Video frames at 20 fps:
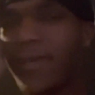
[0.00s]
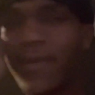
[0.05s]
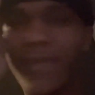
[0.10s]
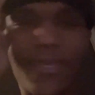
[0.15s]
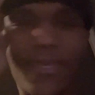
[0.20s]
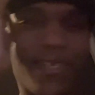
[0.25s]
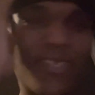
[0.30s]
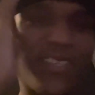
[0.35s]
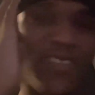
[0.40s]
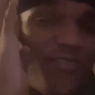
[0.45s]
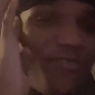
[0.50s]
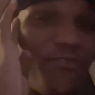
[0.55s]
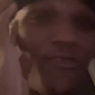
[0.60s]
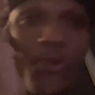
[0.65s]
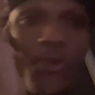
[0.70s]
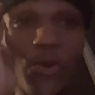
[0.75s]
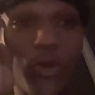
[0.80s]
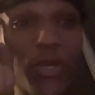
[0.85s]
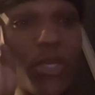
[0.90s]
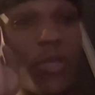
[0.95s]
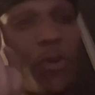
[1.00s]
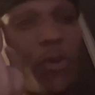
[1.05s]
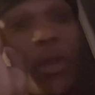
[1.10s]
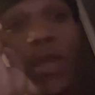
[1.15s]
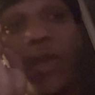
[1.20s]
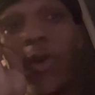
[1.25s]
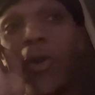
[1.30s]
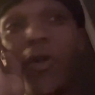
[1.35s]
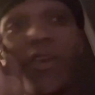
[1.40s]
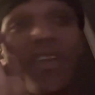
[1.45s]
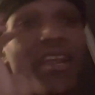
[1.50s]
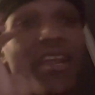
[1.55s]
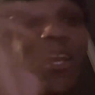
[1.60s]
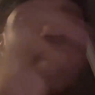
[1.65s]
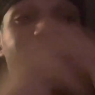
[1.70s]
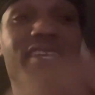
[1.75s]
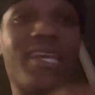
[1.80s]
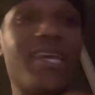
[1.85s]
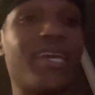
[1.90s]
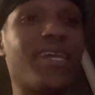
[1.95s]
It's for real. He going
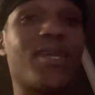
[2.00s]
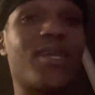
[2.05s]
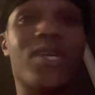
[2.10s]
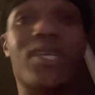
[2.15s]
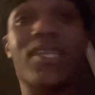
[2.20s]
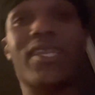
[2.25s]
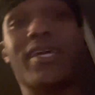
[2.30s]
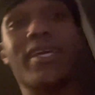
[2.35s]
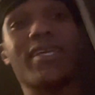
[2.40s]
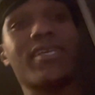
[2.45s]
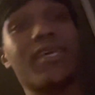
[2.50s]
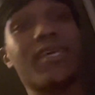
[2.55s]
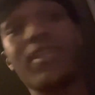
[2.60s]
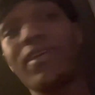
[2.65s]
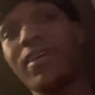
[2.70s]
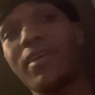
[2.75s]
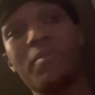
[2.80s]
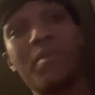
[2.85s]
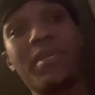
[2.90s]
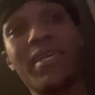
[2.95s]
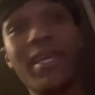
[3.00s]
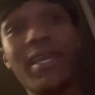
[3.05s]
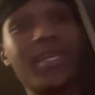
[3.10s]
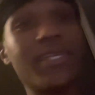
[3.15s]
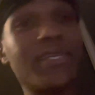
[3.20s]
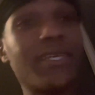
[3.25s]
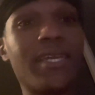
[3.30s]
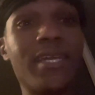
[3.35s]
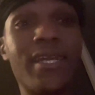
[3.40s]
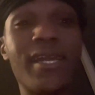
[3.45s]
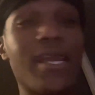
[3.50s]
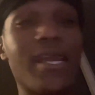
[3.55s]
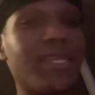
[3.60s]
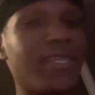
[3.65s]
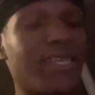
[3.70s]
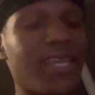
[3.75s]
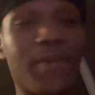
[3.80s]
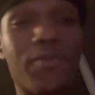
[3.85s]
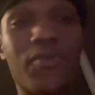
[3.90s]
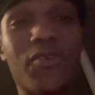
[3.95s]
crazy. I ain't gonna lie. Shout out EBK, Jaaybo,
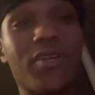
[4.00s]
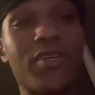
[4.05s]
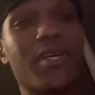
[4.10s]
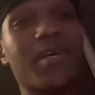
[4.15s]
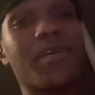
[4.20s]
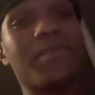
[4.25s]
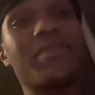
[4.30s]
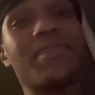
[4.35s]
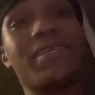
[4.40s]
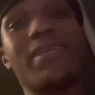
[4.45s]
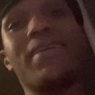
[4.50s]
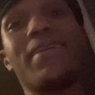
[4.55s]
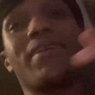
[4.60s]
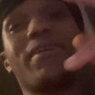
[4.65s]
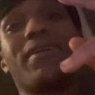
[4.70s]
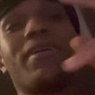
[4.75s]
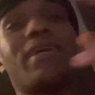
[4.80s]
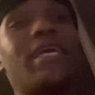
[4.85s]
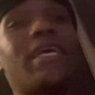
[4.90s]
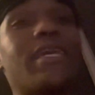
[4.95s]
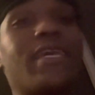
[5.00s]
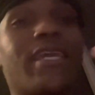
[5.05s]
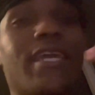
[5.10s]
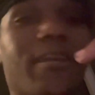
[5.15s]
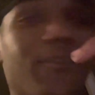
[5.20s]
you know what I'm saying? Can